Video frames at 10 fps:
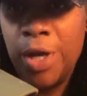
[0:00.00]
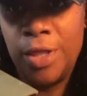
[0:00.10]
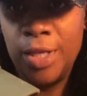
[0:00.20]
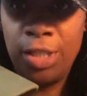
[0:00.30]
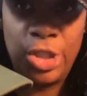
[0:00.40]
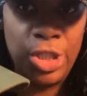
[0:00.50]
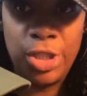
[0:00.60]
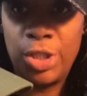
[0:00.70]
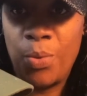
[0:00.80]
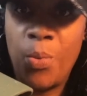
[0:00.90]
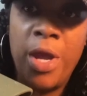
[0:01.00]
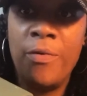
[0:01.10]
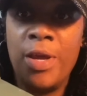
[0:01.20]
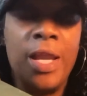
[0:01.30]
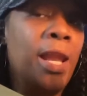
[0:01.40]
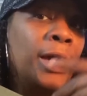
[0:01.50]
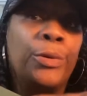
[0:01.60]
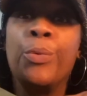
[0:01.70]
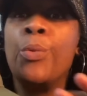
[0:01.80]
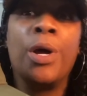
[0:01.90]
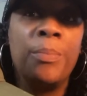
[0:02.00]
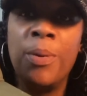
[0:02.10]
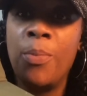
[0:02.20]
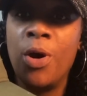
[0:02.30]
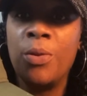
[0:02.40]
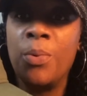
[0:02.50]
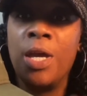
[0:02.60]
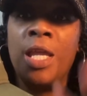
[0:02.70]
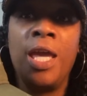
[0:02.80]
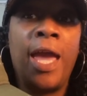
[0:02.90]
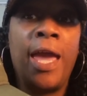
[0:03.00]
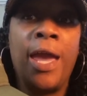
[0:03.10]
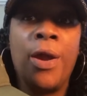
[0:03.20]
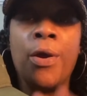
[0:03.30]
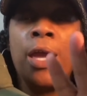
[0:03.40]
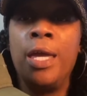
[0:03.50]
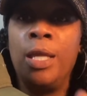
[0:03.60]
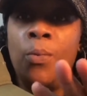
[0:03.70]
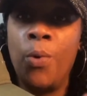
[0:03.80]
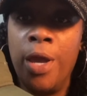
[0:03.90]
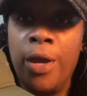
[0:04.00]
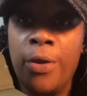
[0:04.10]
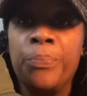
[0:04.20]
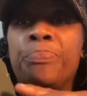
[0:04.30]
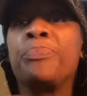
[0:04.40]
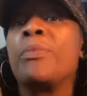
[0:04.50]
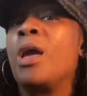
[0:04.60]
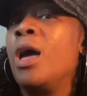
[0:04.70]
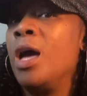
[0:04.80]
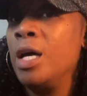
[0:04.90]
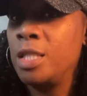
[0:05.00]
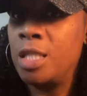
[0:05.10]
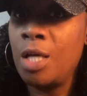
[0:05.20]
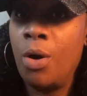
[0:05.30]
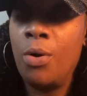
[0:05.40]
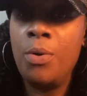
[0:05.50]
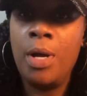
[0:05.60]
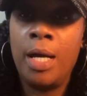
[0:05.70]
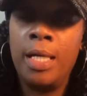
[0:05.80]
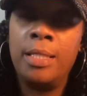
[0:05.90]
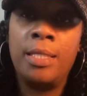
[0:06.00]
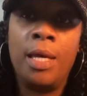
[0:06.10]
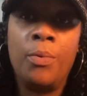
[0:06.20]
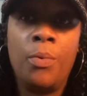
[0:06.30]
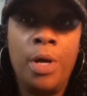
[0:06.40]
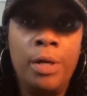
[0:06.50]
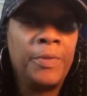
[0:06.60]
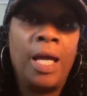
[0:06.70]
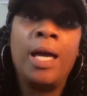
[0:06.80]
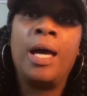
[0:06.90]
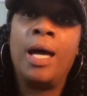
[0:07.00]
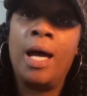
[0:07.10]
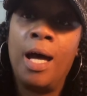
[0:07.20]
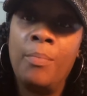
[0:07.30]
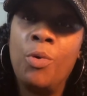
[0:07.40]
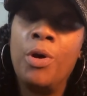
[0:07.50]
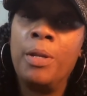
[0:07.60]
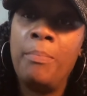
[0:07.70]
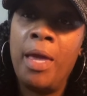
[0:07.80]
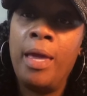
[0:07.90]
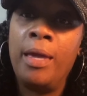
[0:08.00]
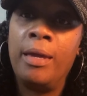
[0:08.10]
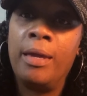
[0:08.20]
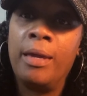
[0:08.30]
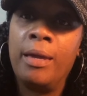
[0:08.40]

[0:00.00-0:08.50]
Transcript: this just to wear it, and I don't want to be bothered with any hair anywhere. So I said, well, I'm going to make